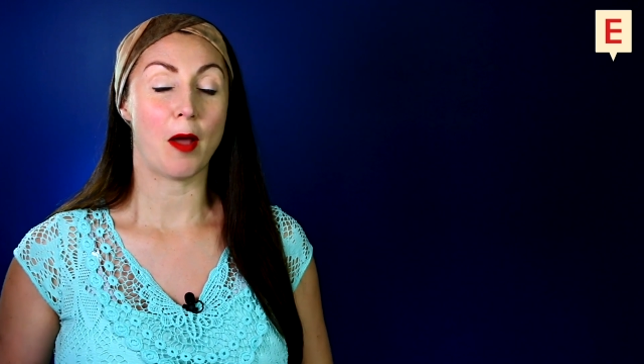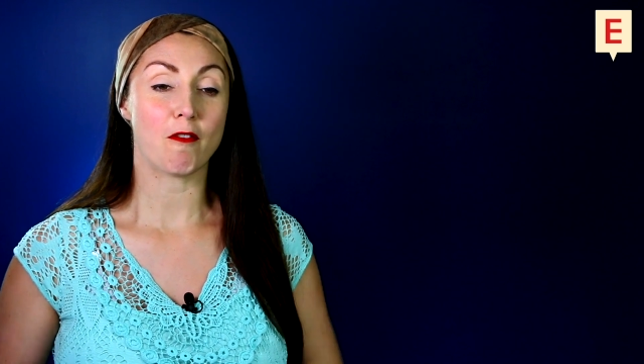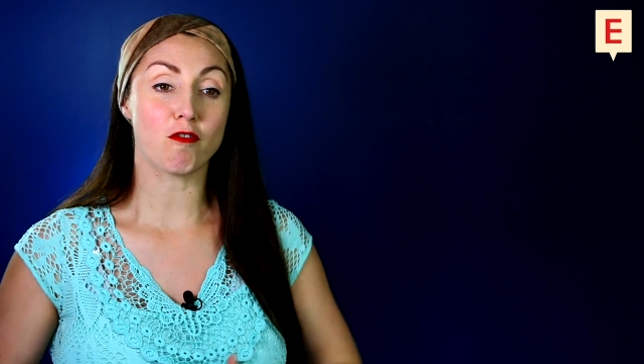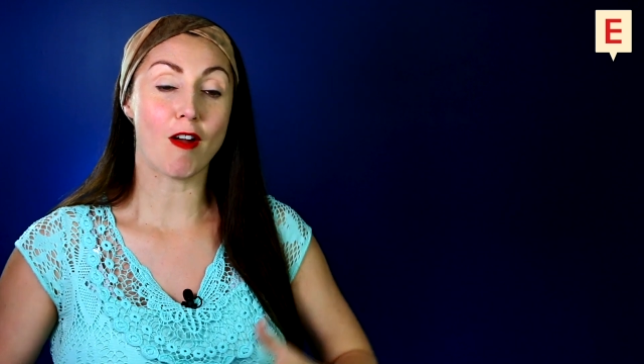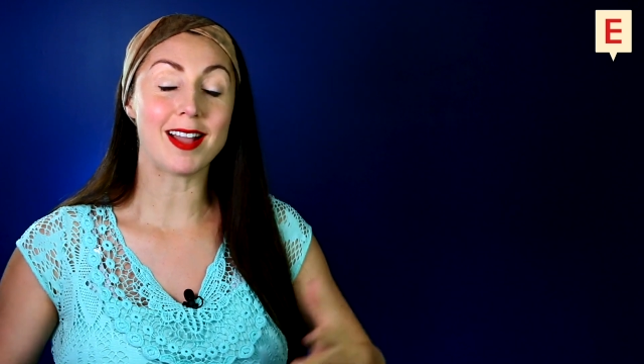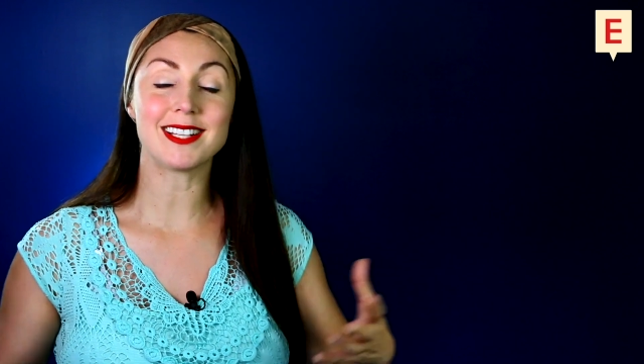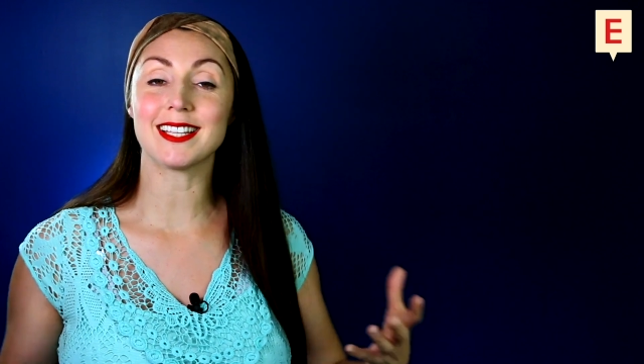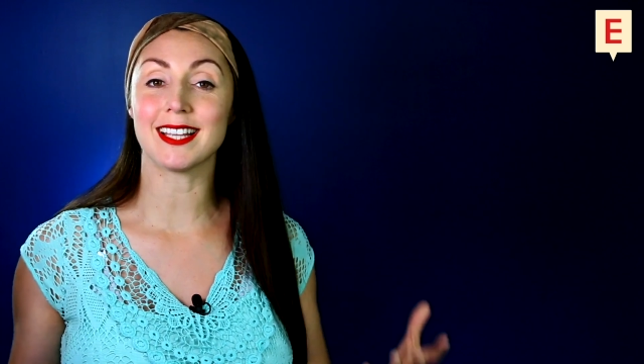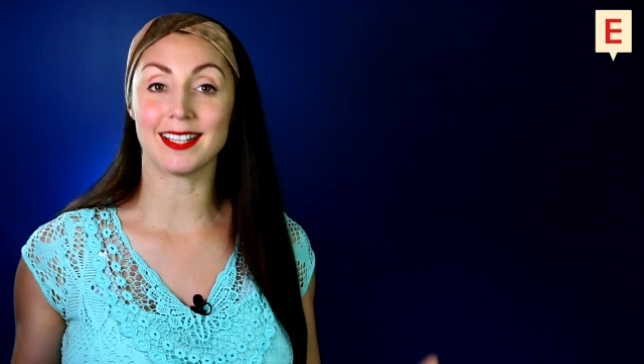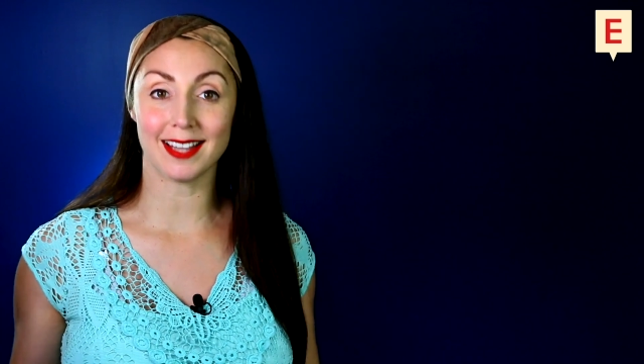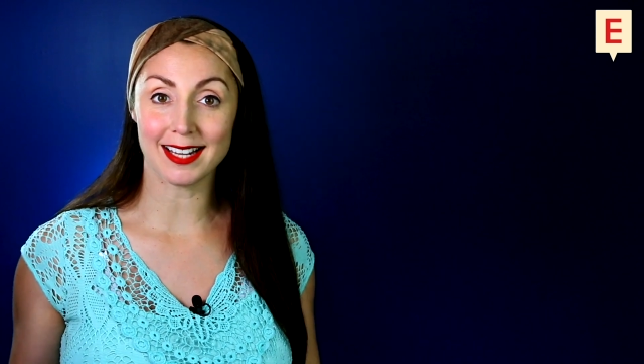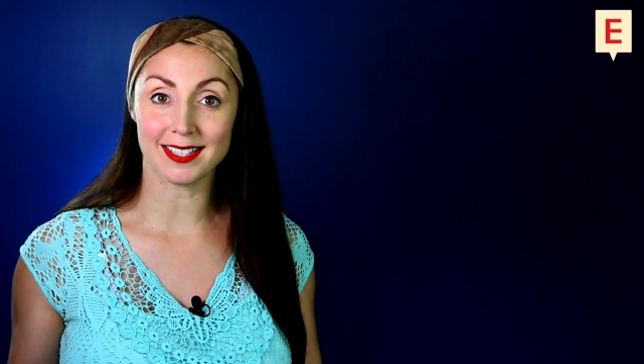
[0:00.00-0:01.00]

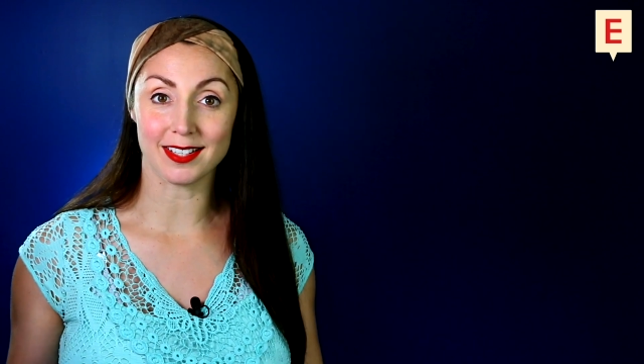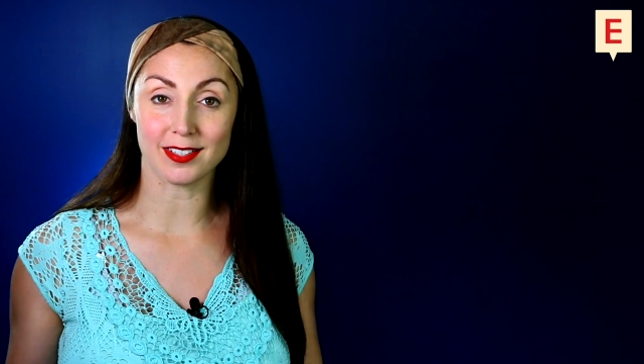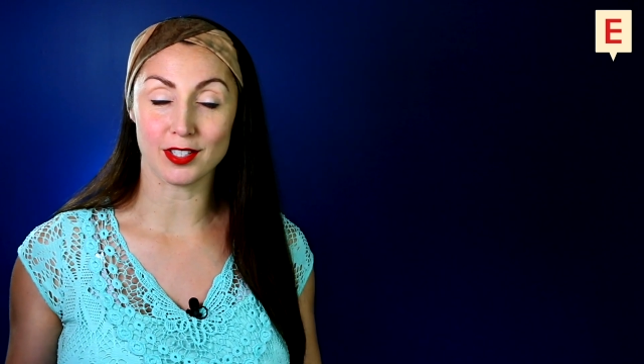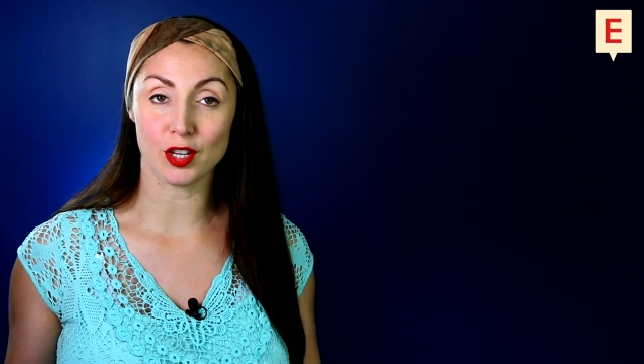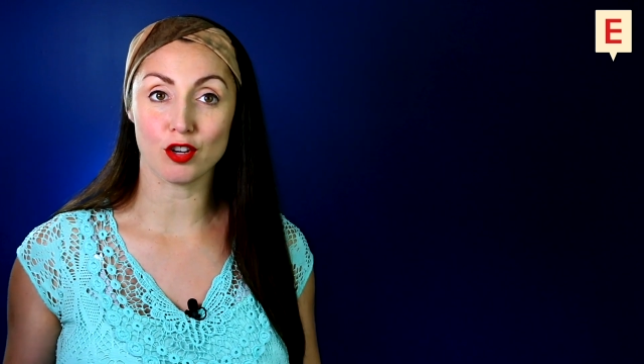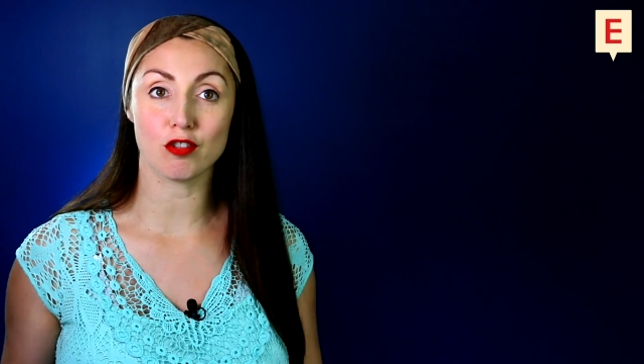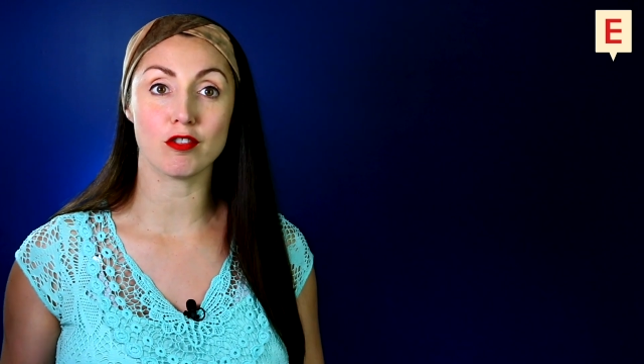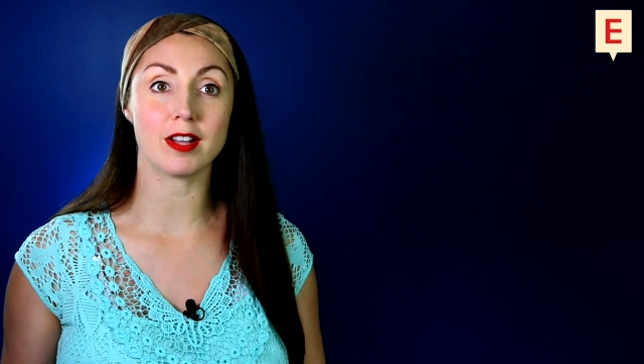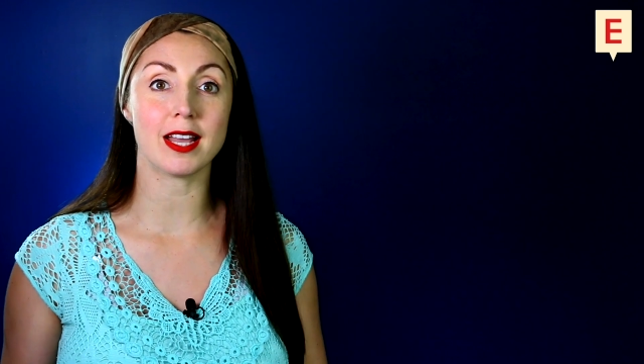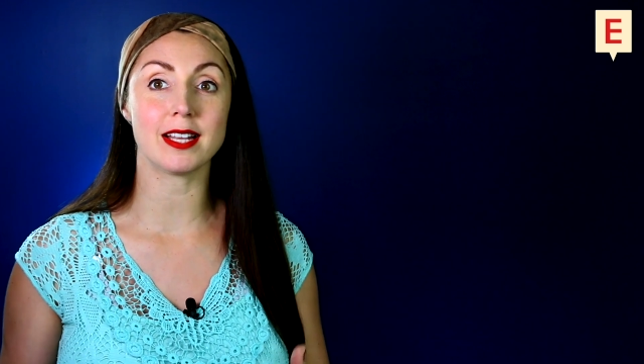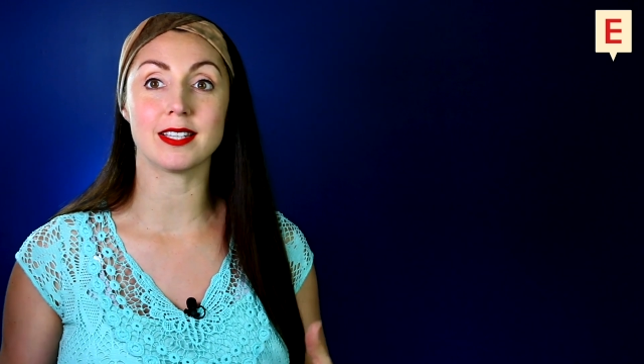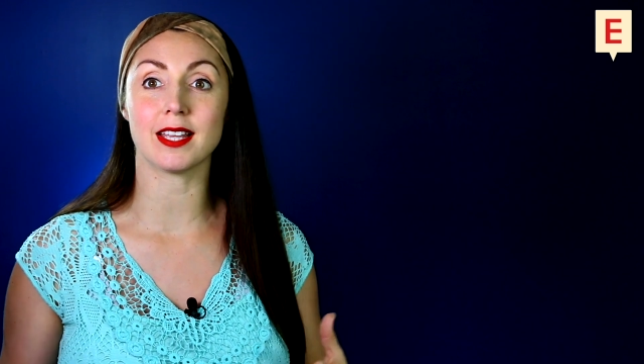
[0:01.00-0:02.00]
writing letters,
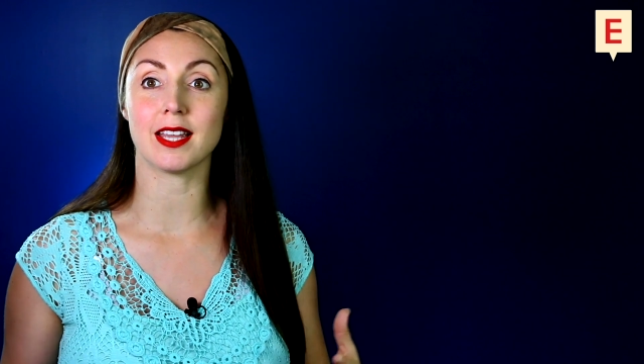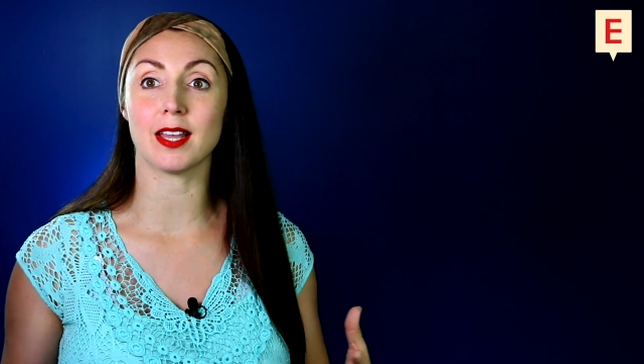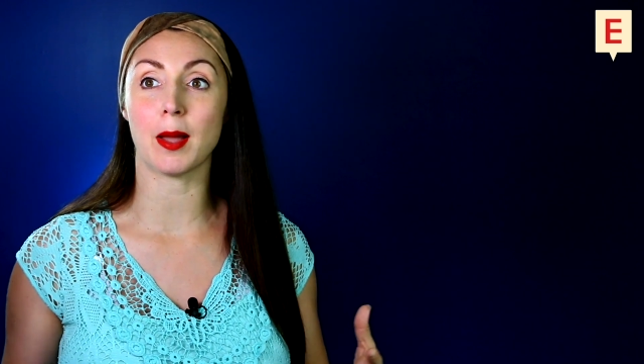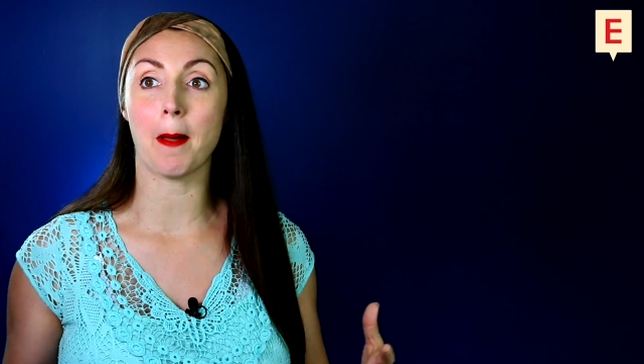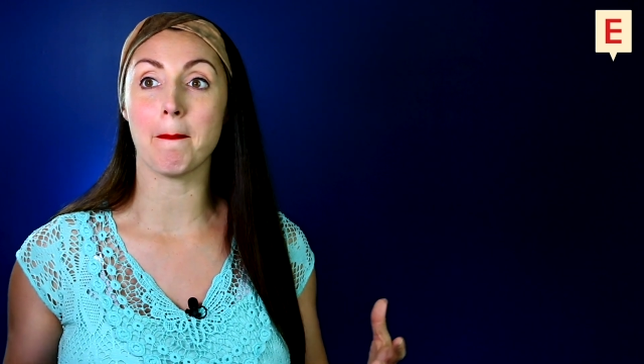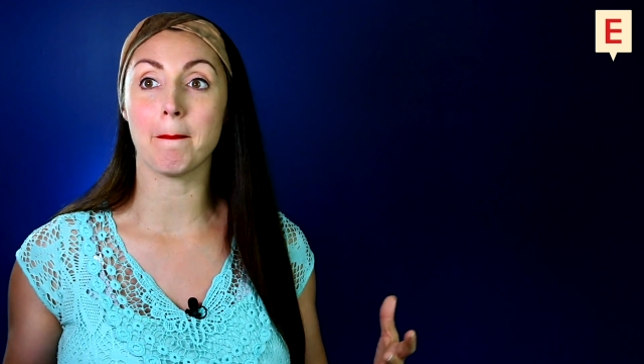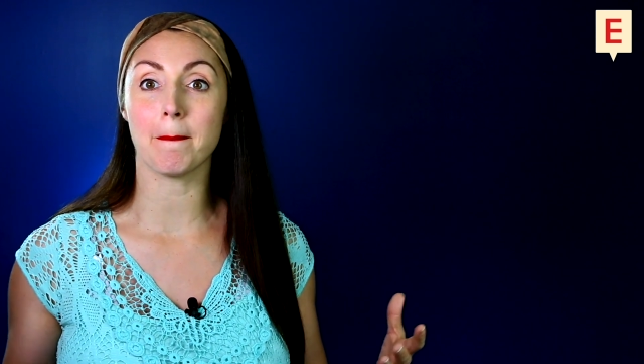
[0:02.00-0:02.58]
creating